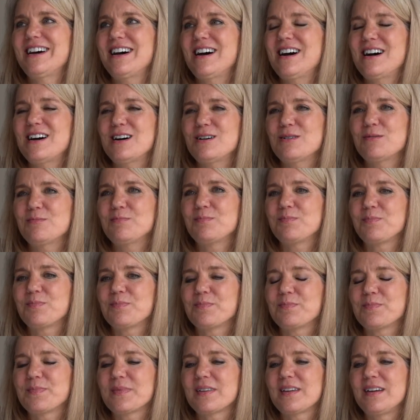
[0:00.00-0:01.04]

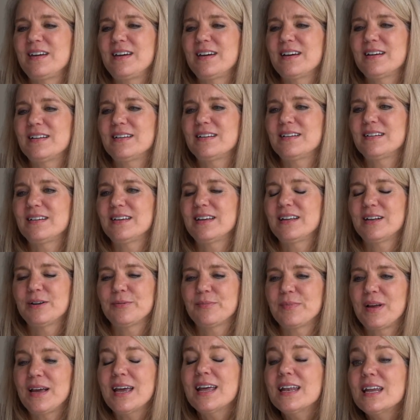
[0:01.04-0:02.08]
And, you know,
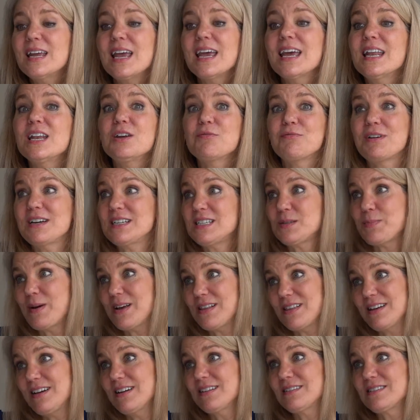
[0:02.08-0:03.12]
any race by
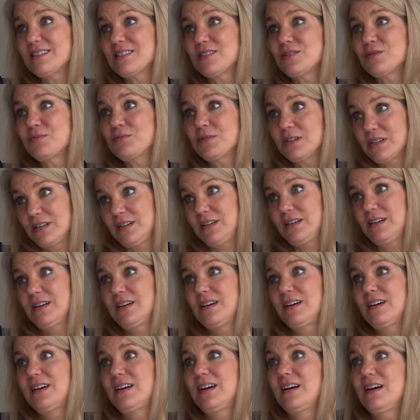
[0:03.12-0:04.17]
Lance, really,
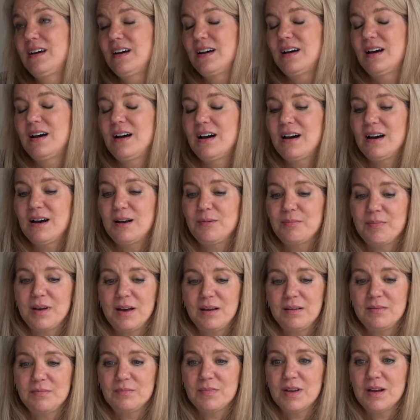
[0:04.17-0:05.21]

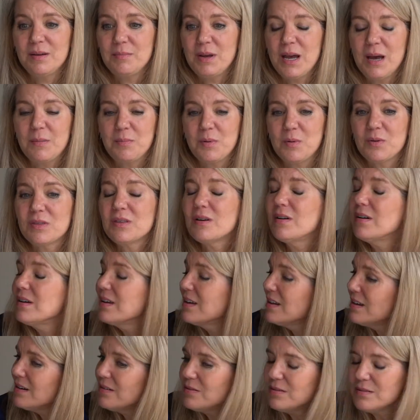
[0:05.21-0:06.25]
I'm happy with. Though,
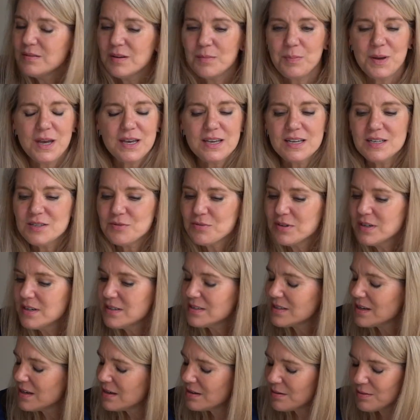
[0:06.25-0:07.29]
you know, a Peggy's
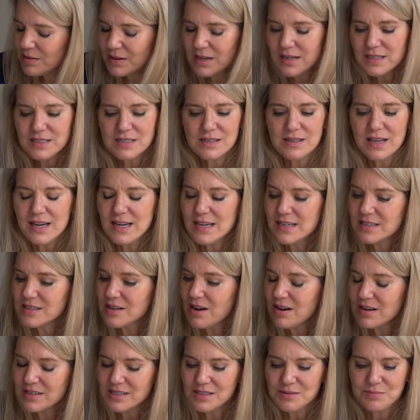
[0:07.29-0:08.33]
race, you know, Lake to Lake is
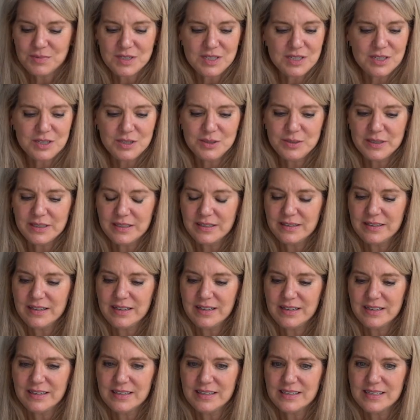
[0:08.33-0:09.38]
awesome too,
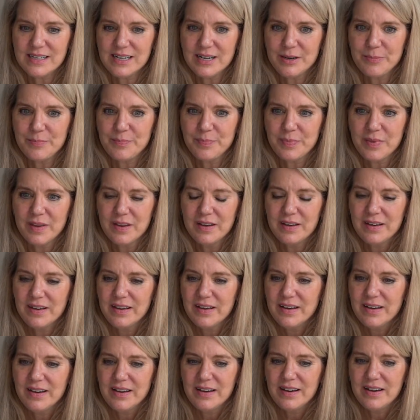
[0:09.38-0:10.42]
and
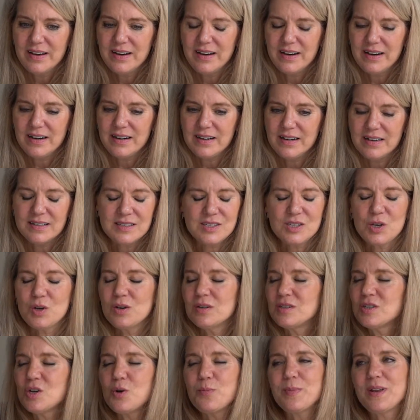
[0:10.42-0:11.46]

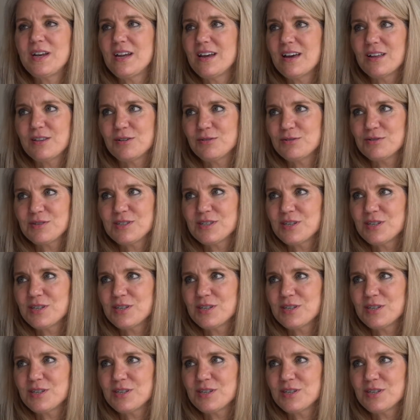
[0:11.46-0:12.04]
so many others.